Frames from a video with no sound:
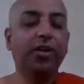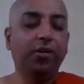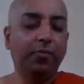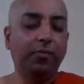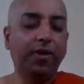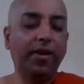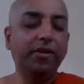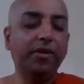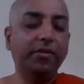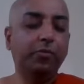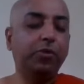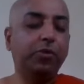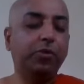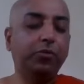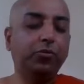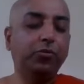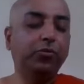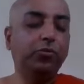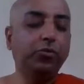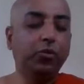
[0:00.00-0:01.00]
Point
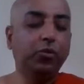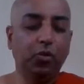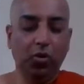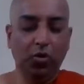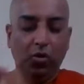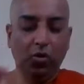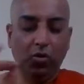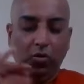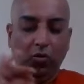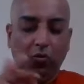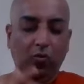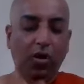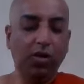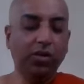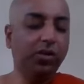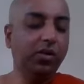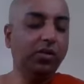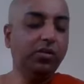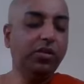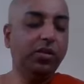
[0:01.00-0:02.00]
number two,
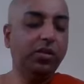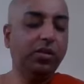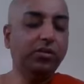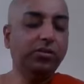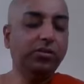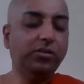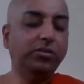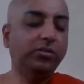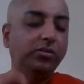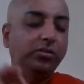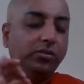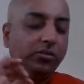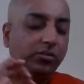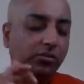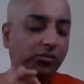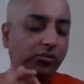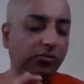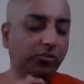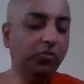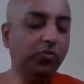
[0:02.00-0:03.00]
what are the
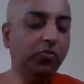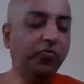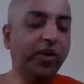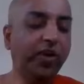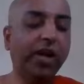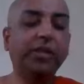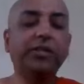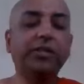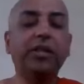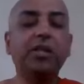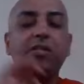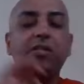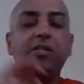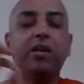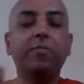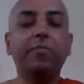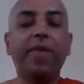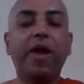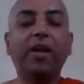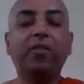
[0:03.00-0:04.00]
good factors
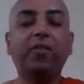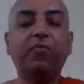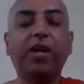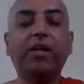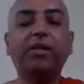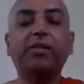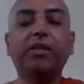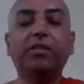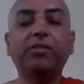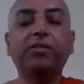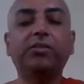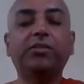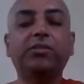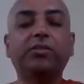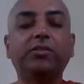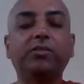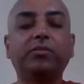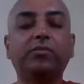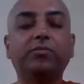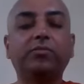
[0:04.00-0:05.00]
and bad
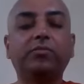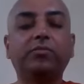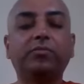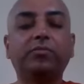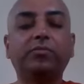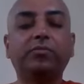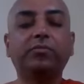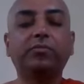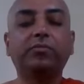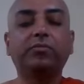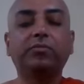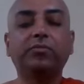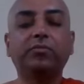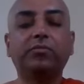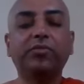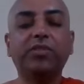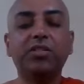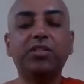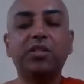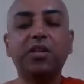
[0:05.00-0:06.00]
factors?
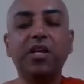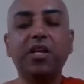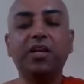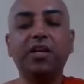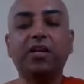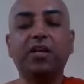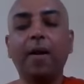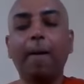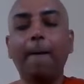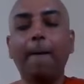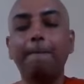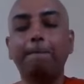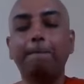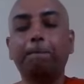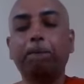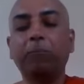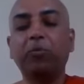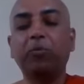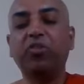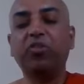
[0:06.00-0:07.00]
Just like,
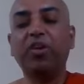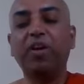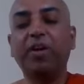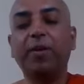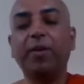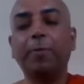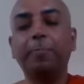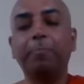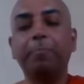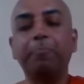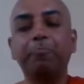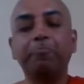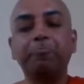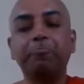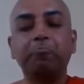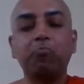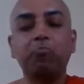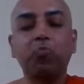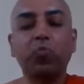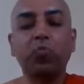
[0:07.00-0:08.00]
say,
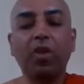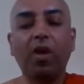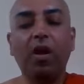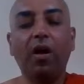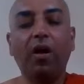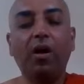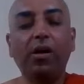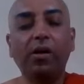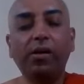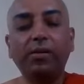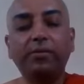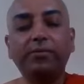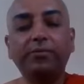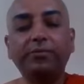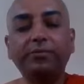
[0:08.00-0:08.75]
uh,